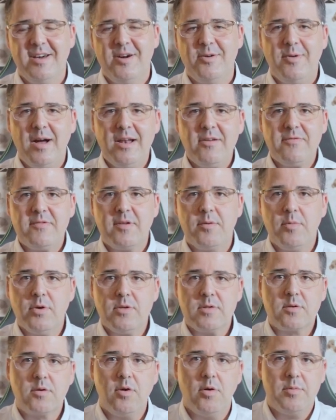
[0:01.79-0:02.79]
One of the
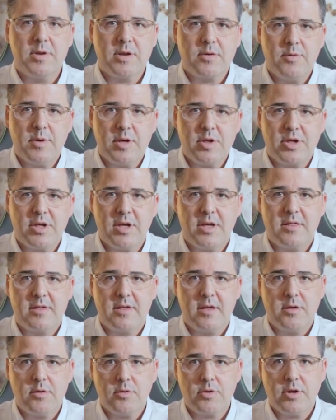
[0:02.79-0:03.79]
most common questions
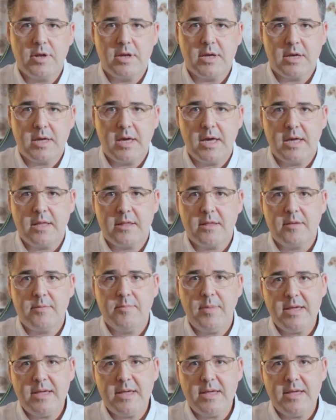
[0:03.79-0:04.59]
I usually get,